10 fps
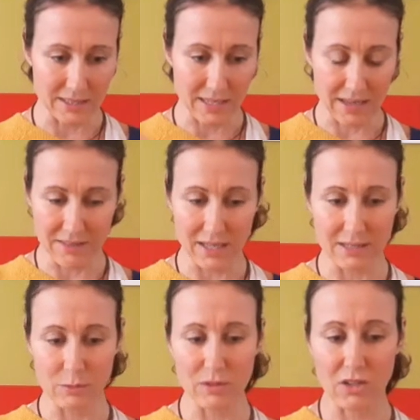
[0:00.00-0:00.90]
that's
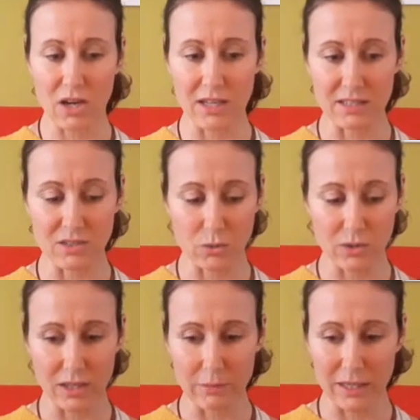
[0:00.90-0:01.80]
what the card is
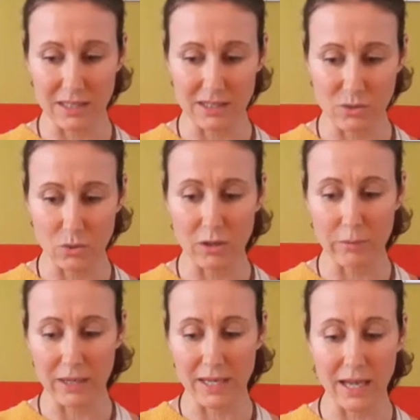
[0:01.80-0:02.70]
talking about. It's talking
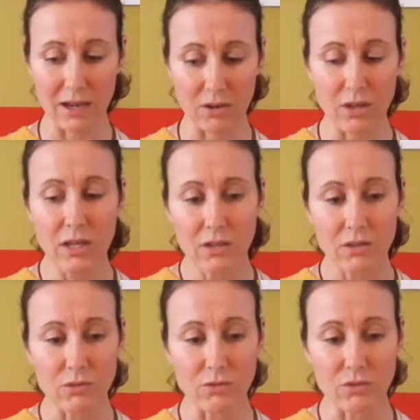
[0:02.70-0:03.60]
about how
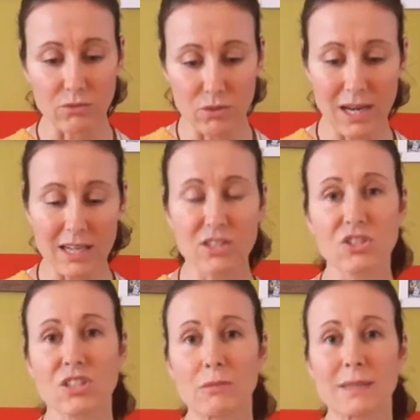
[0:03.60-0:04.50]

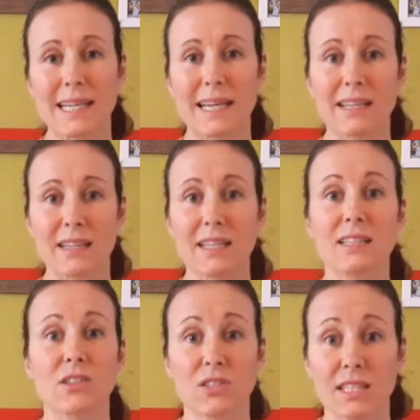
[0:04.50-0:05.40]
relationships like
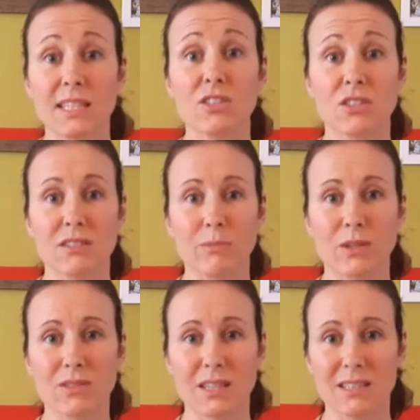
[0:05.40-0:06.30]
these are teachers,
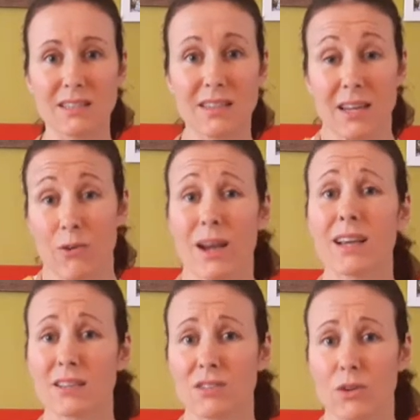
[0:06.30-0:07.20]
because they crack
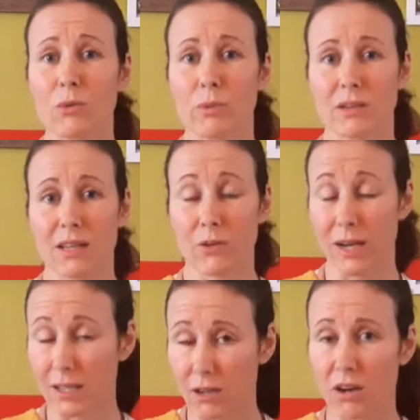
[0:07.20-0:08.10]
us open, they
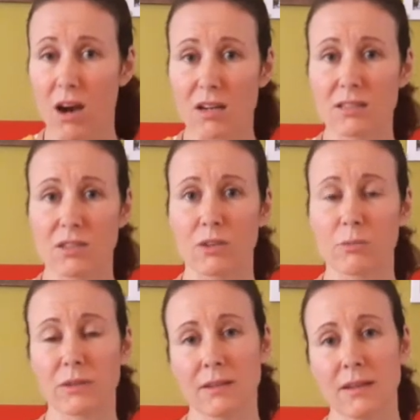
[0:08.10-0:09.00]
crack our hearts open,